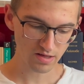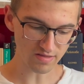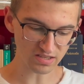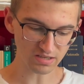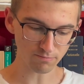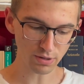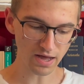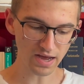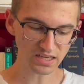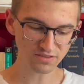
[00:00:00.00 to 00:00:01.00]
This
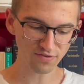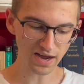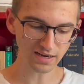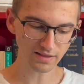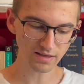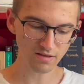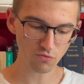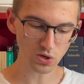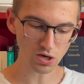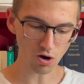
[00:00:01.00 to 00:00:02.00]
implies, finally, that
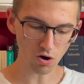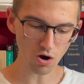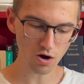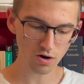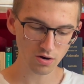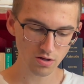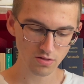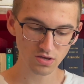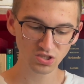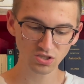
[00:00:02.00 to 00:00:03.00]
we are
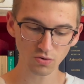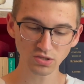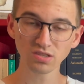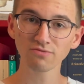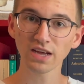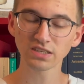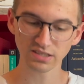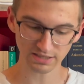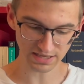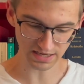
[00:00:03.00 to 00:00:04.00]
the sorts of
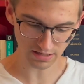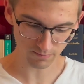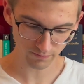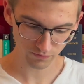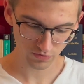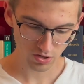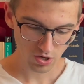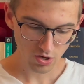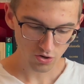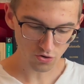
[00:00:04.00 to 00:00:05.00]
entity
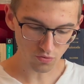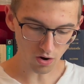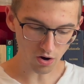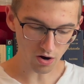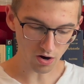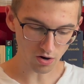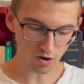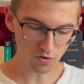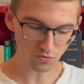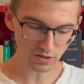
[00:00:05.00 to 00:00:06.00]
who are
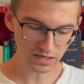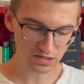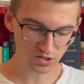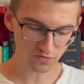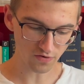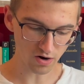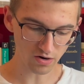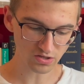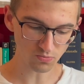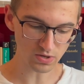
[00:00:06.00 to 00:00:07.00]
only
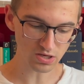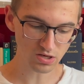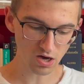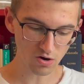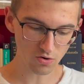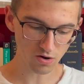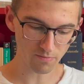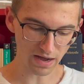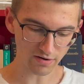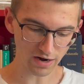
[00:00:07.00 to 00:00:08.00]
insofar as we go
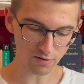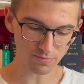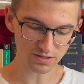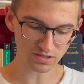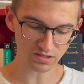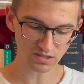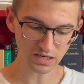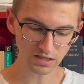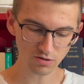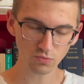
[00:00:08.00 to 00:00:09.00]
about our business
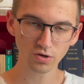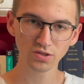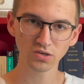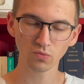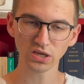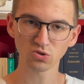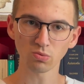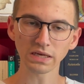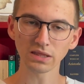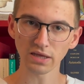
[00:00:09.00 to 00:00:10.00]
in the world in which
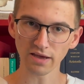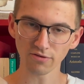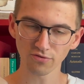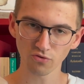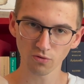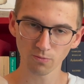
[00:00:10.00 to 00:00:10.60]
we live.